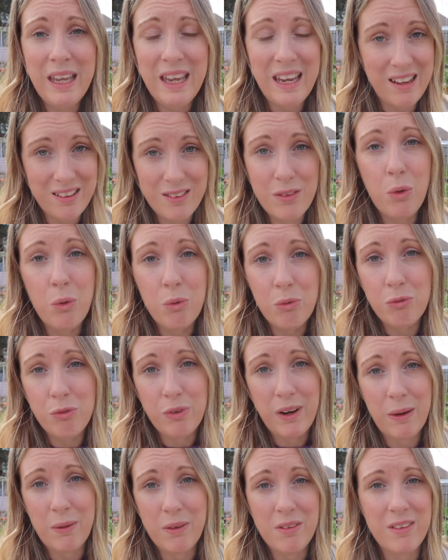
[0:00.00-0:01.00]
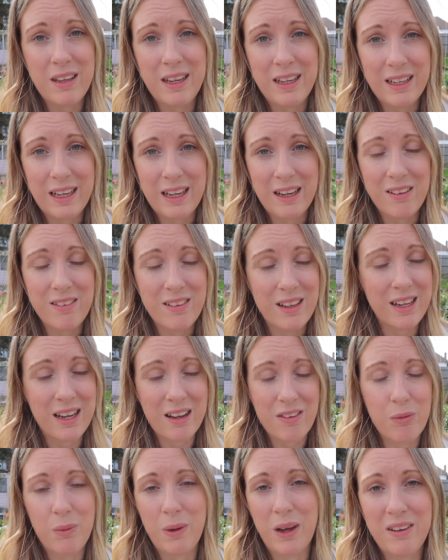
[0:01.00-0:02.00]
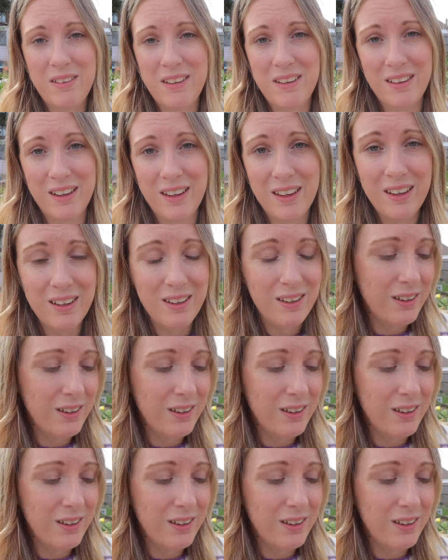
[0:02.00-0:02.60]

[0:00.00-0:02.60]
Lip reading: is cornflower seedlings. And that's why I did it.